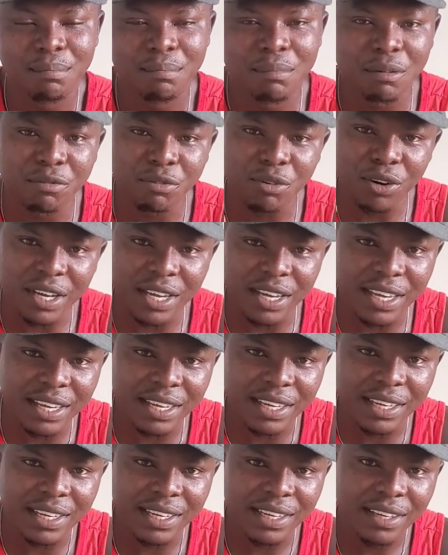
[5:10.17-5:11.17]
but for
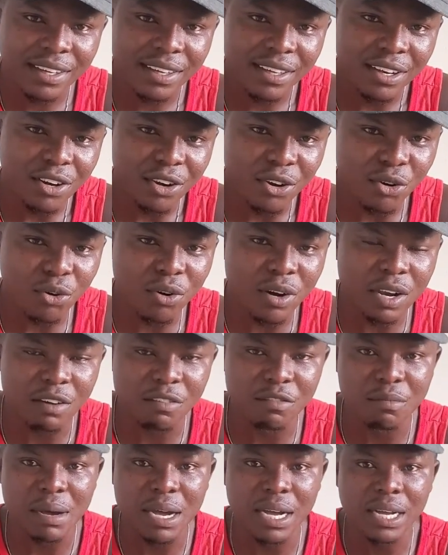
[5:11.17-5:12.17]
her, no
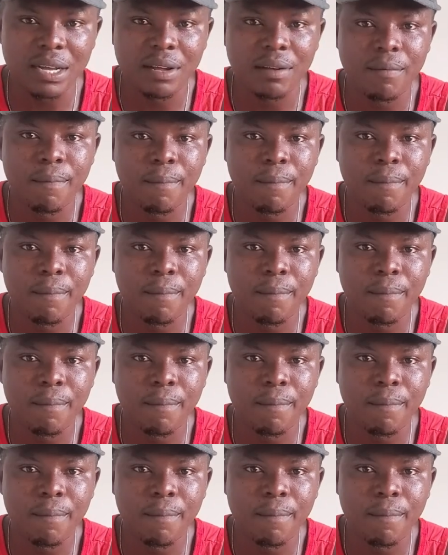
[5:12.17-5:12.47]
love back.